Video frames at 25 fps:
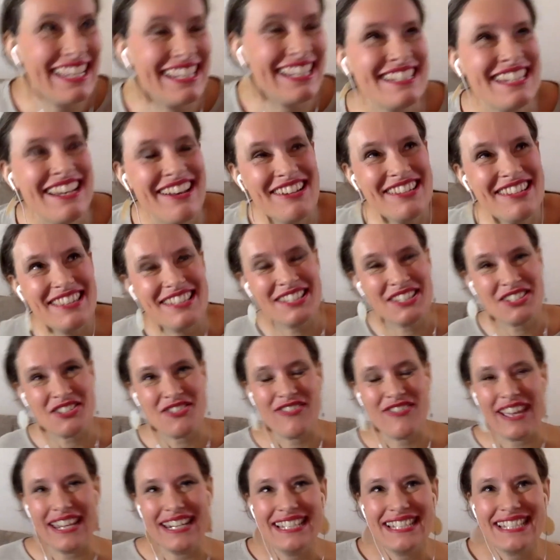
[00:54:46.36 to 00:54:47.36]
admired this
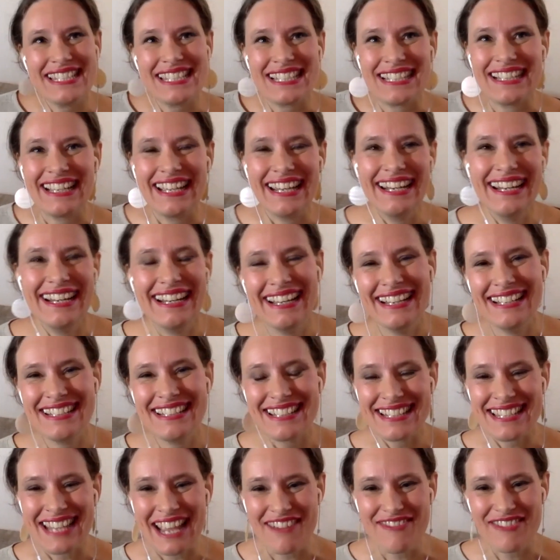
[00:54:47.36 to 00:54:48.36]
tremendously, and
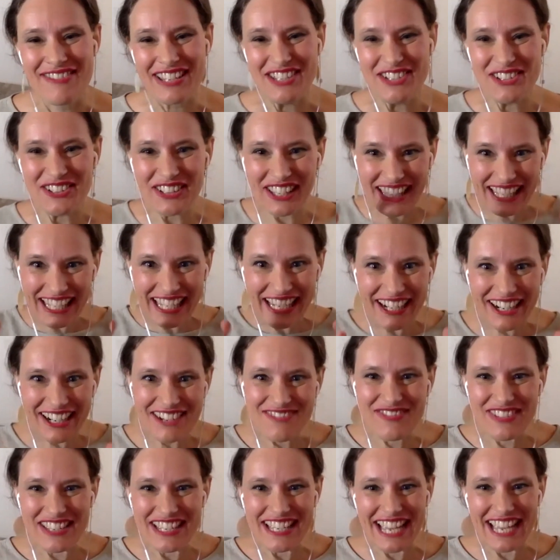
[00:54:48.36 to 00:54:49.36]
just having you here
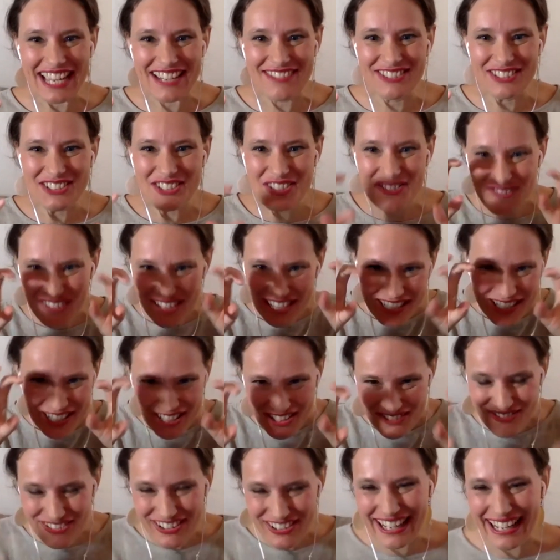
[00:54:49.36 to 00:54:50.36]
and being able to pick your
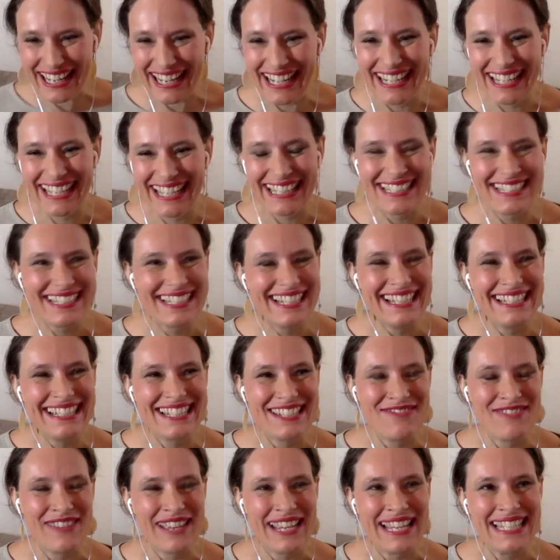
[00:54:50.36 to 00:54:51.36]
brain is
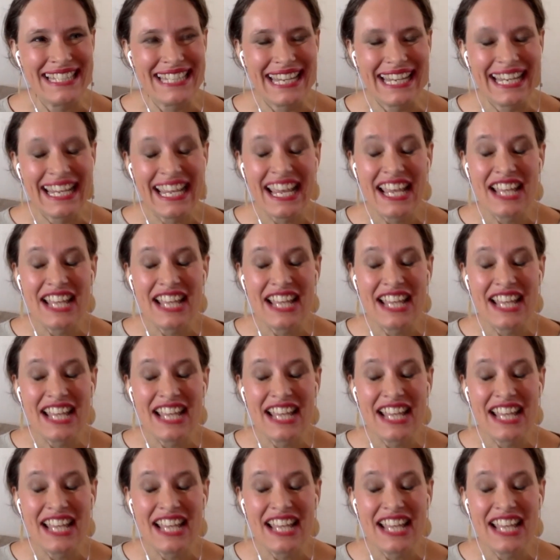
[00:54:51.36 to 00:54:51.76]
amazing.